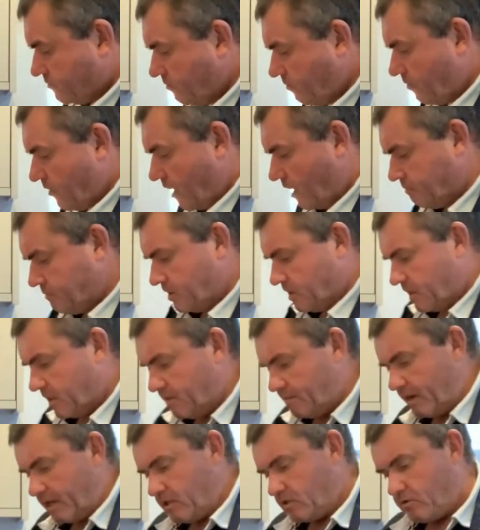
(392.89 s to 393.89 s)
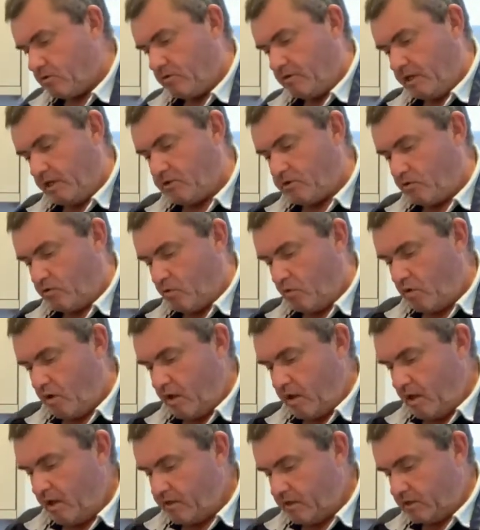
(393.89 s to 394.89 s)
I'm just going to make sure
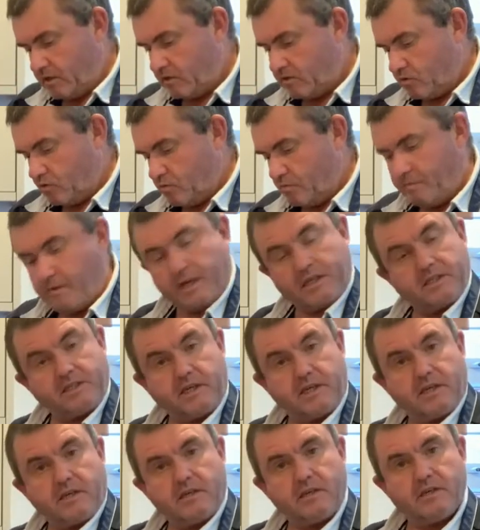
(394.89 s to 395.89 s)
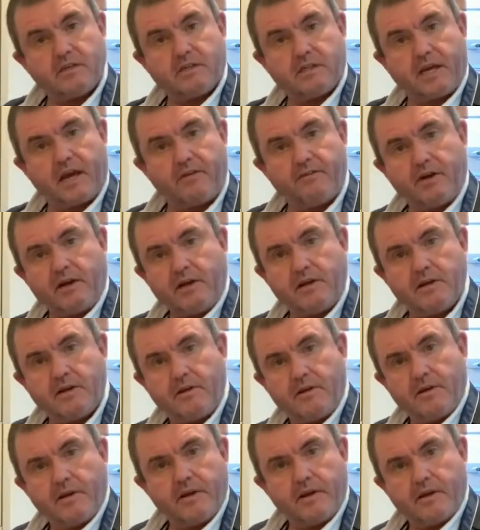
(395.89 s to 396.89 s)
this is all mixed in together.
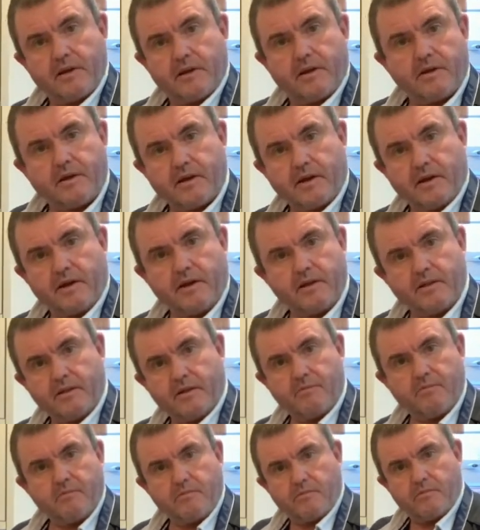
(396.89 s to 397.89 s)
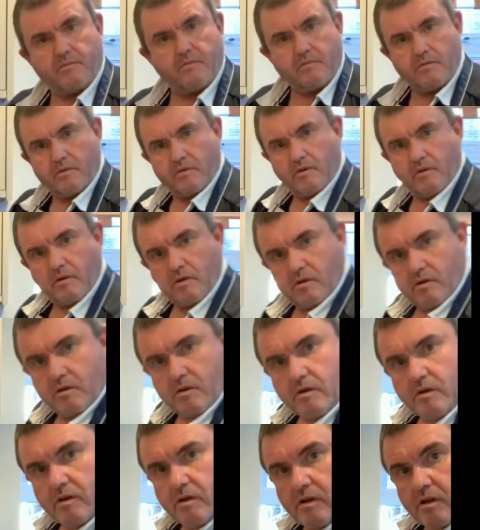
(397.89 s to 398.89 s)
Okay, and then I'll
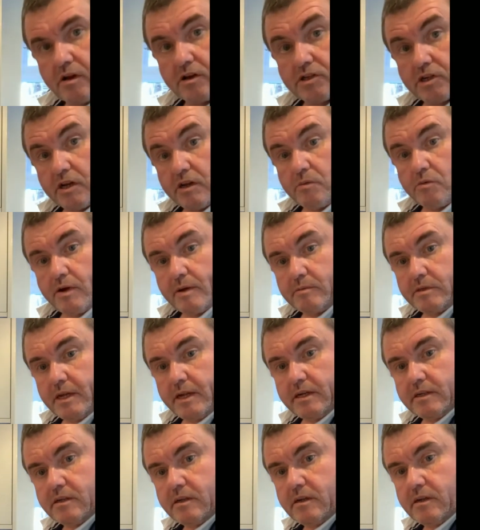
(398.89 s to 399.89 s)
show you what happens next.